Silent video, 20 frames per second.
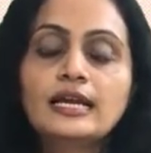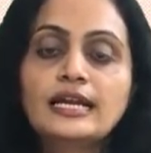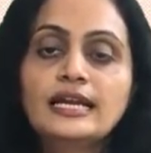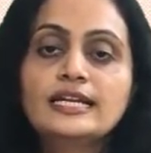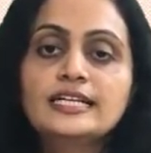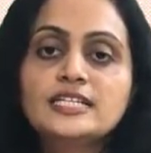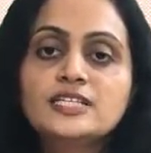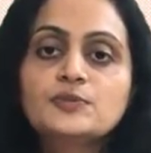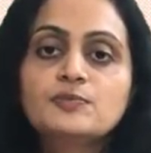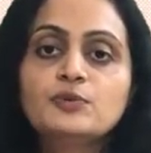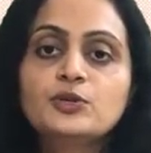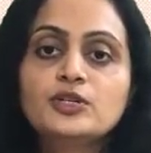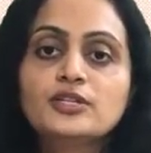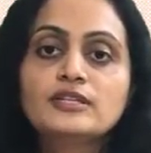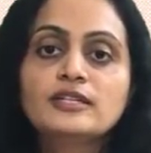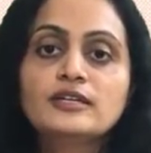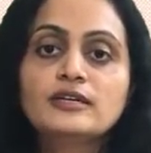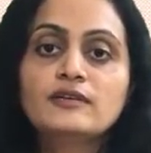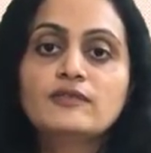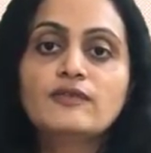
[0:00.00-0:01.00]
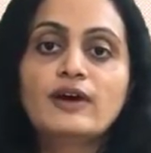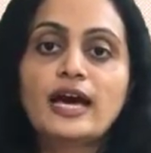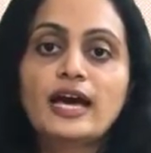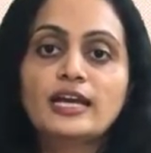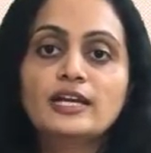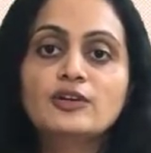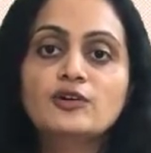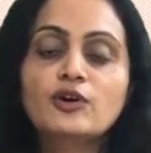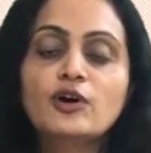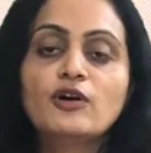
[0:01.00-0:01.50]
let us put the
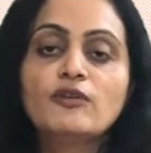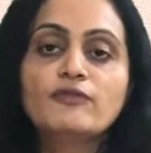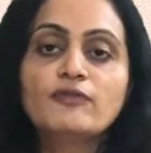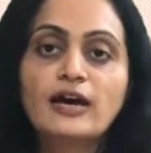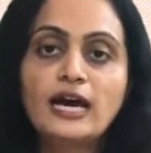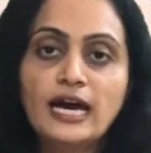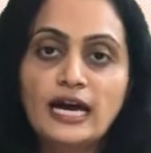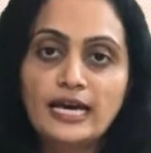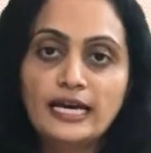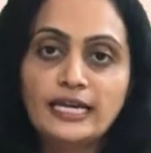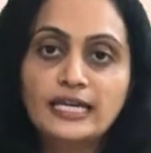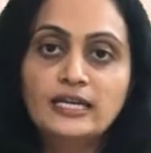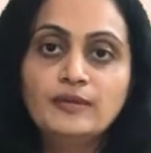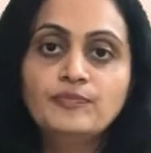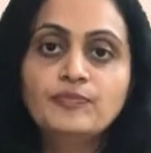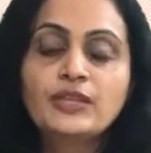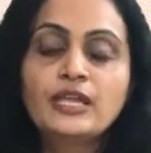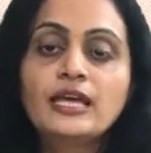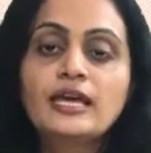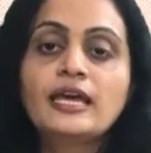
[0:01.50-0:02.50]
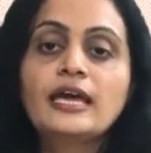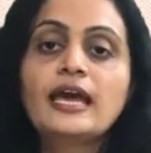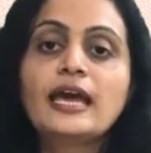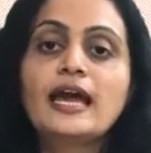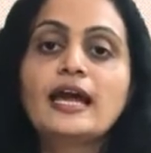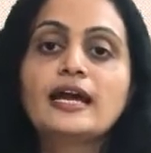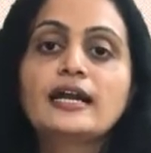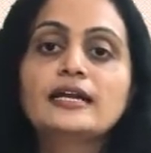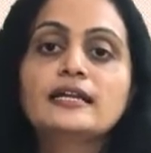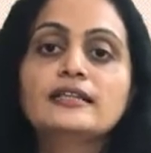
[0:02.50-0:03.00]
value of I,
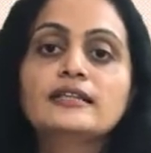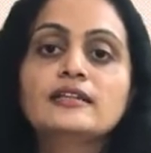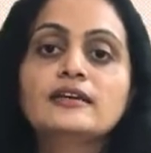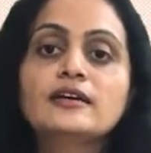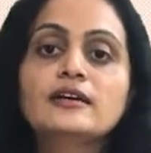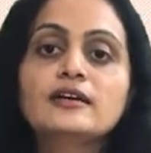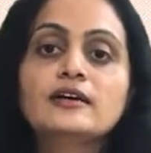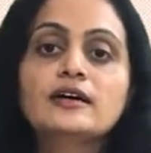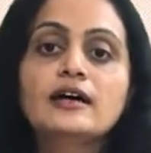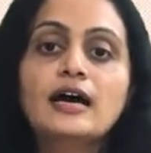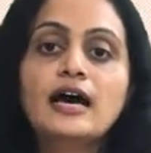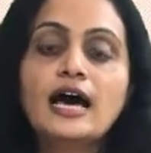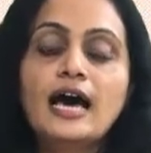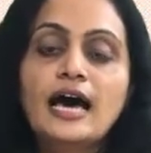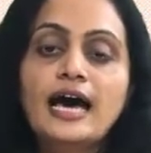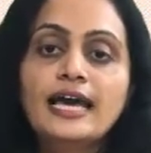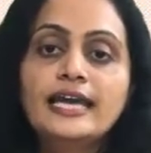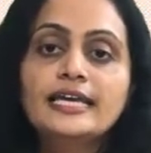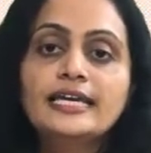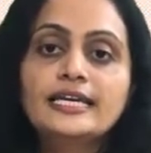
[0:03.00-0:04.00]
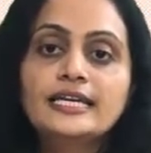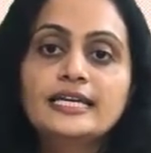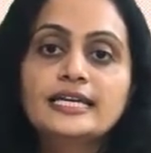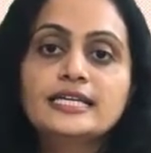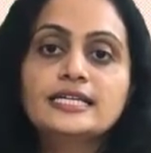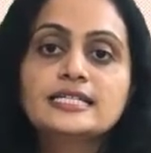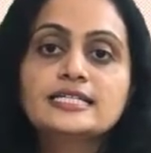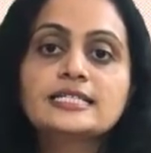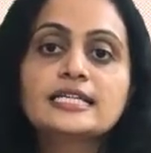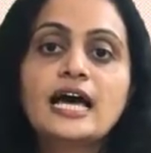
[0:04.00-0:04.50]
and the I
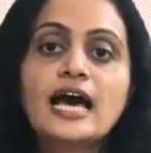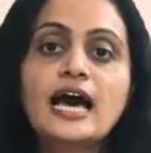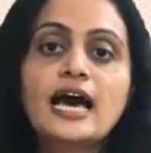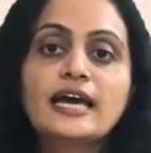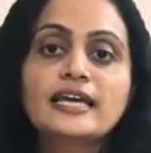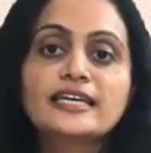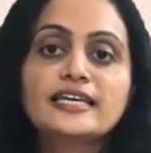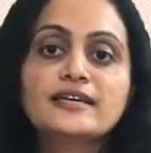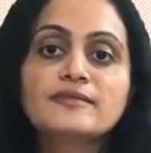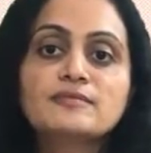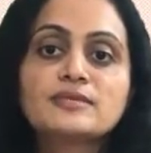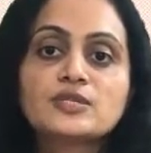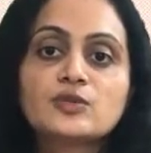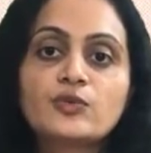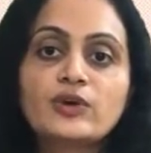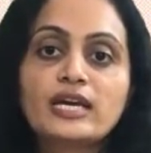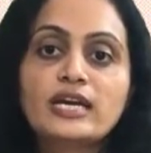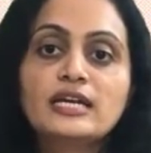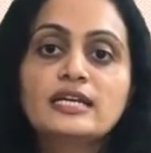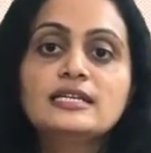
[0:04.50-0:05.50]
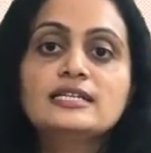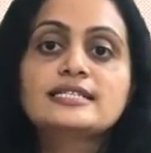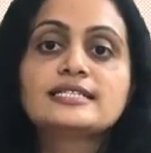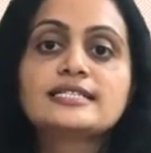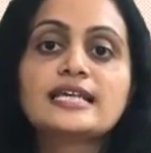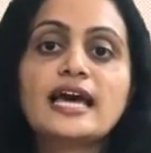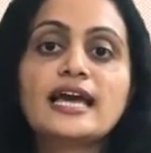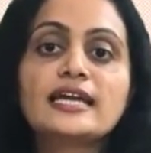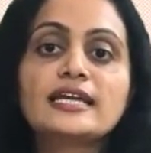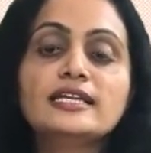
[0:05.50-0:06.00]
is Im square
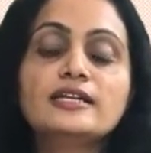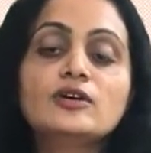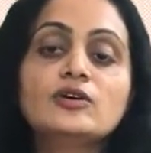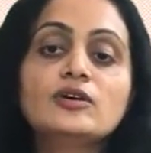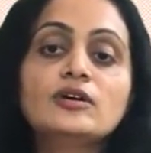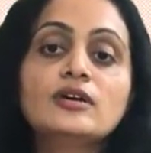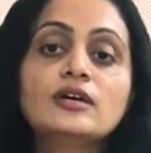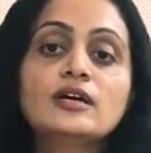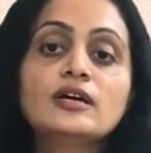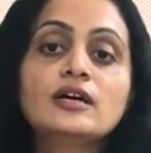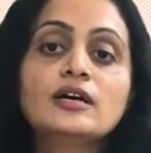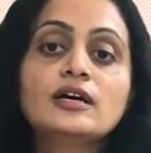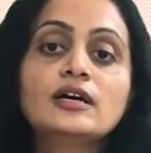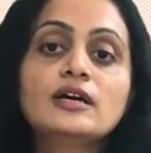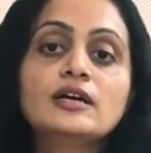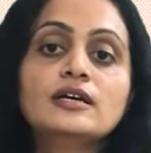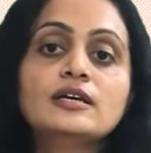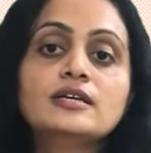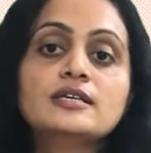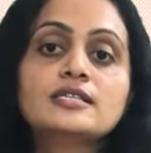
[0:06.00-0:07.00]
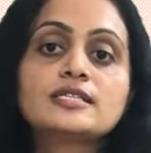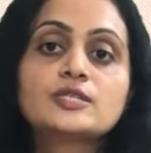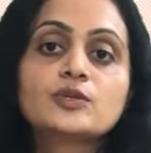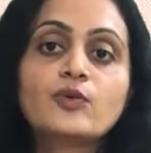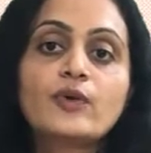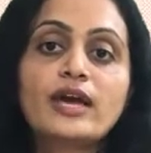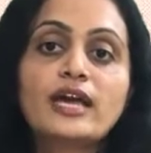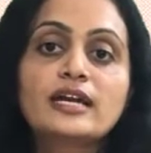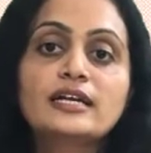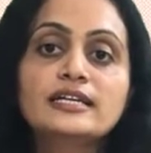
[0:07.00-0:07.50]
sine
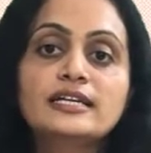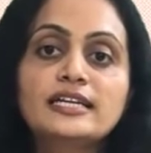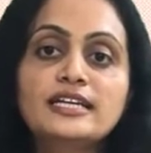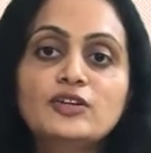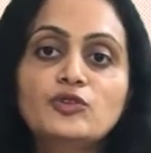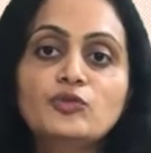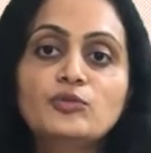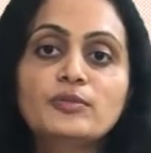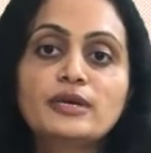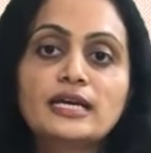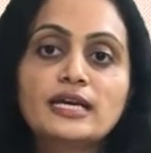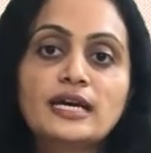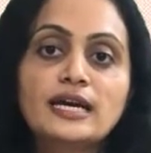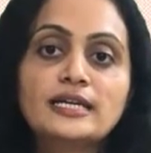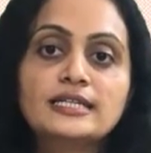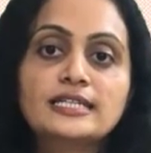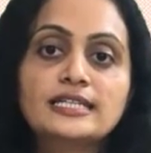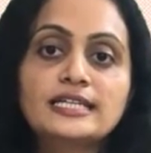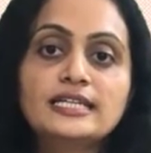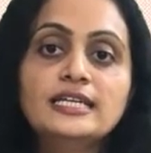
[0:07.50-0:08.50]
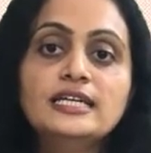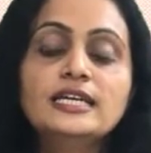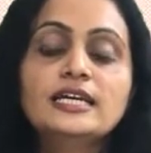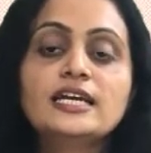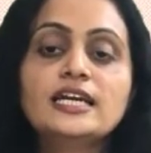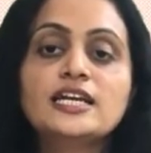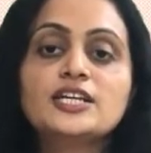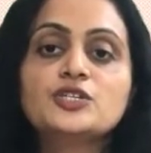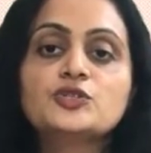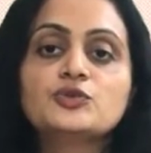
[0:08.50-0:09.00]
square d omega t
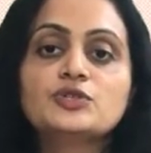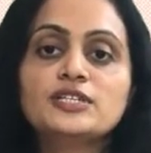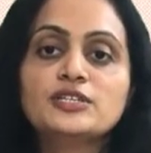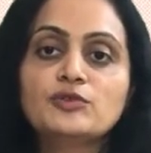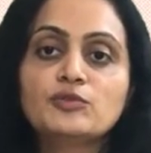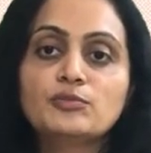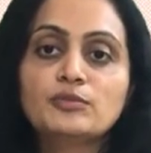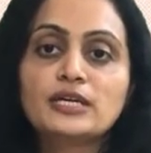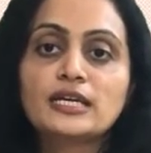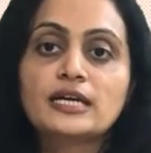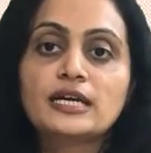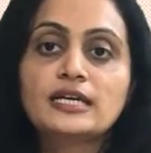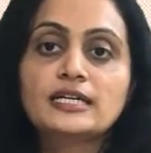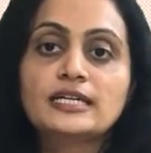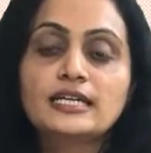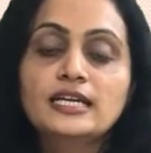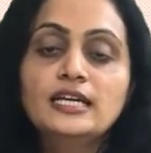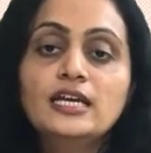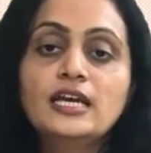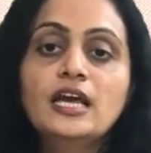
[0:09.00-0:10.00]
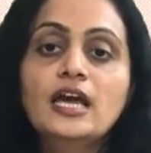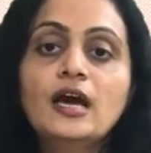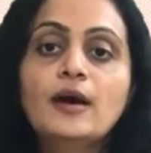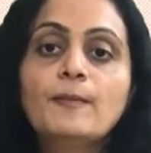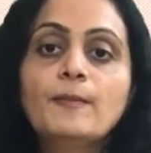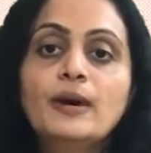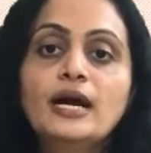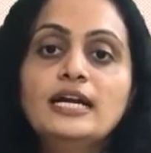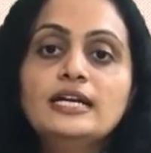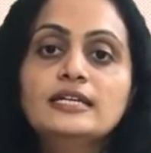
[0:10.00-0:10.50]
into d omega t,
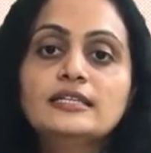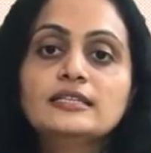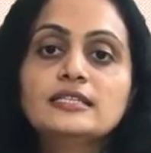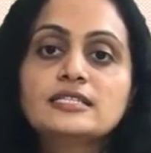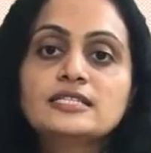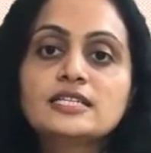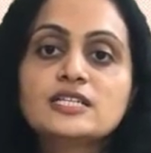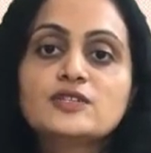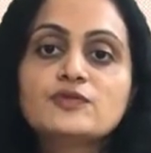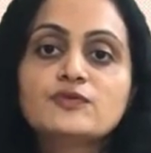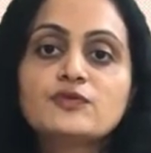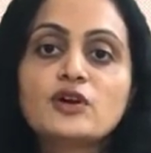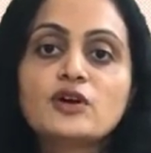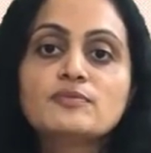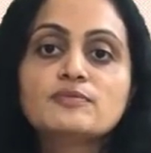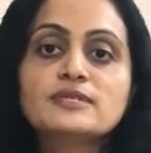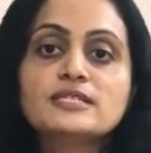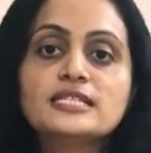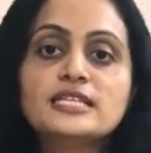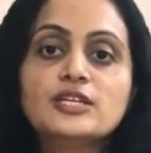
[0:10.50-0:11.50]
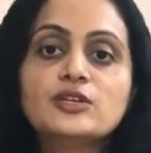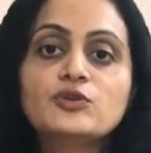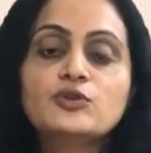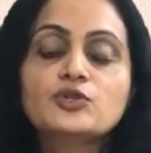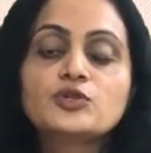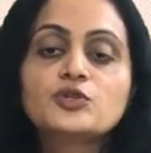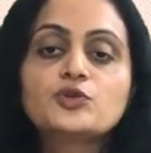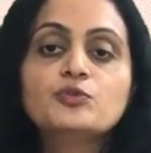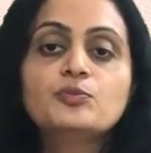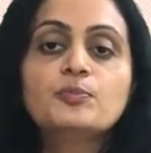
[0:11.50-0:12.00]
but this is from
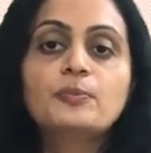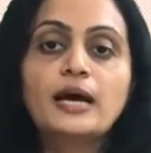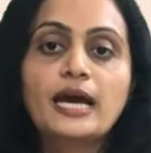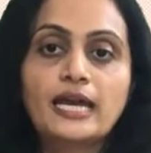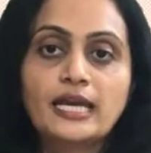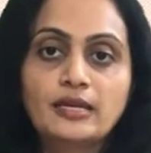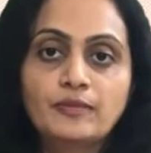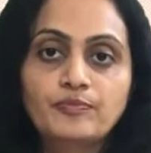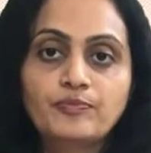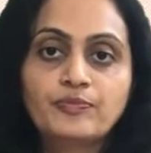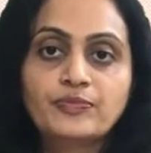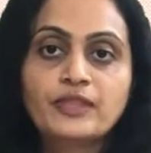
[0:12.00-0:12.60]
0 to pi.